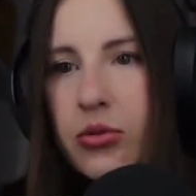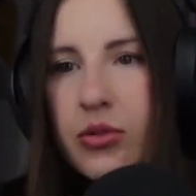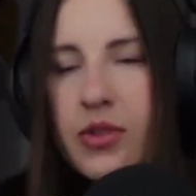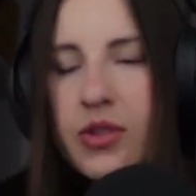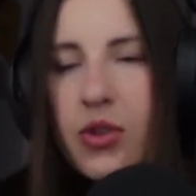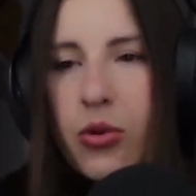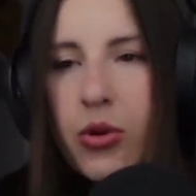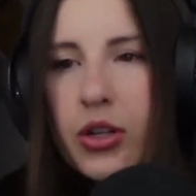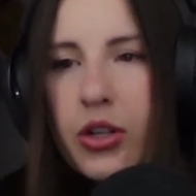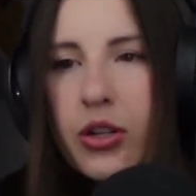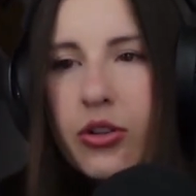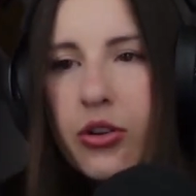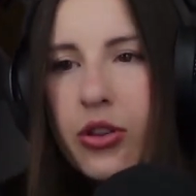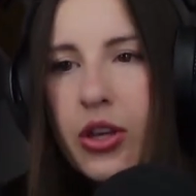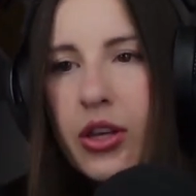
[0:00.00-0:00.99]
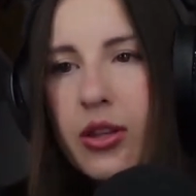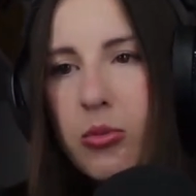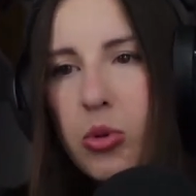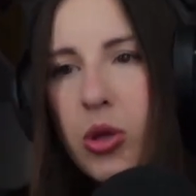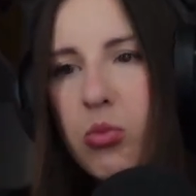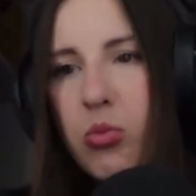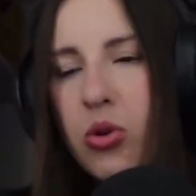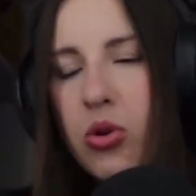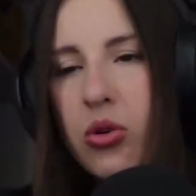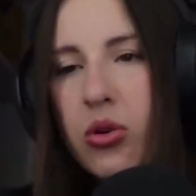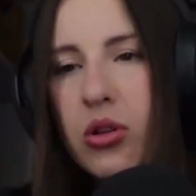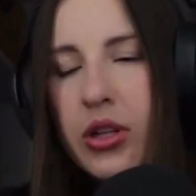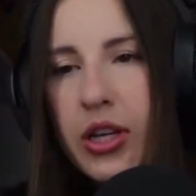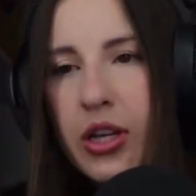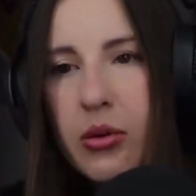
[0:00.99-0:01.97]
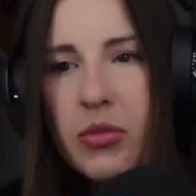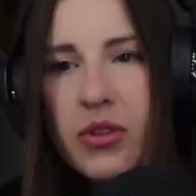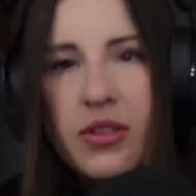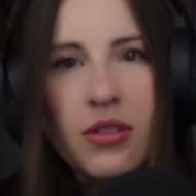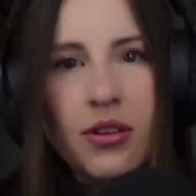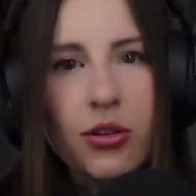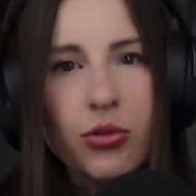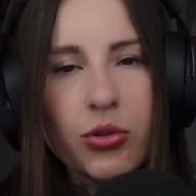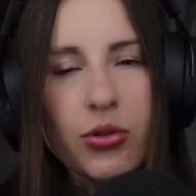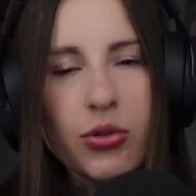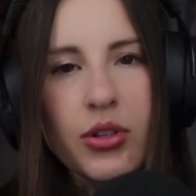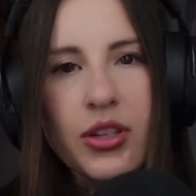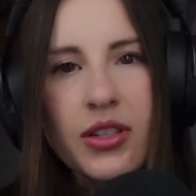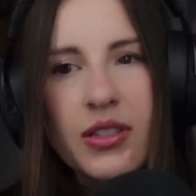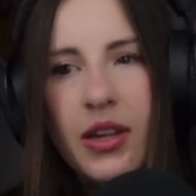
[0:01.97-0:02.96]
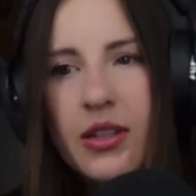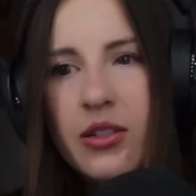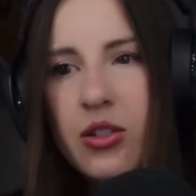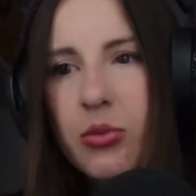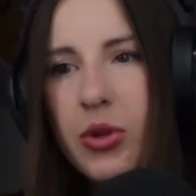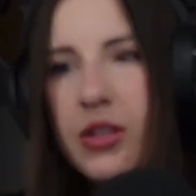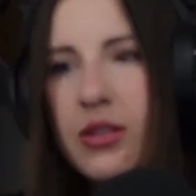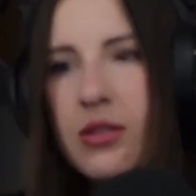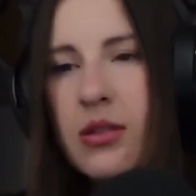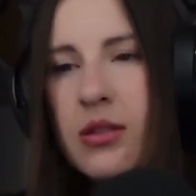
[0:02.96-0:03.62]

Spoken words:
So another thing that people claim is that gluten exacerbates